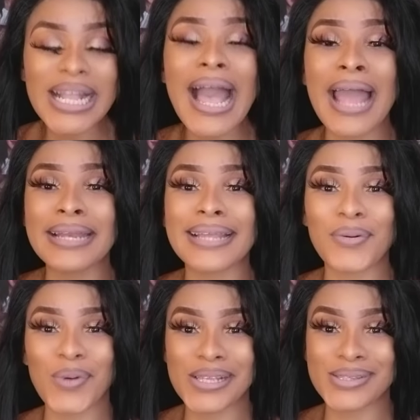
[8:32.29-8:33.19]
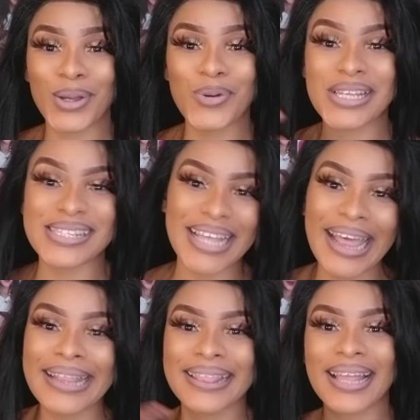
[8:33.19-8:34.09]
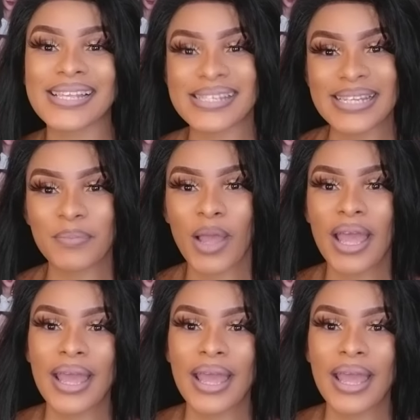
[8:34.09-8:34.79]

and I was always eat, sleep.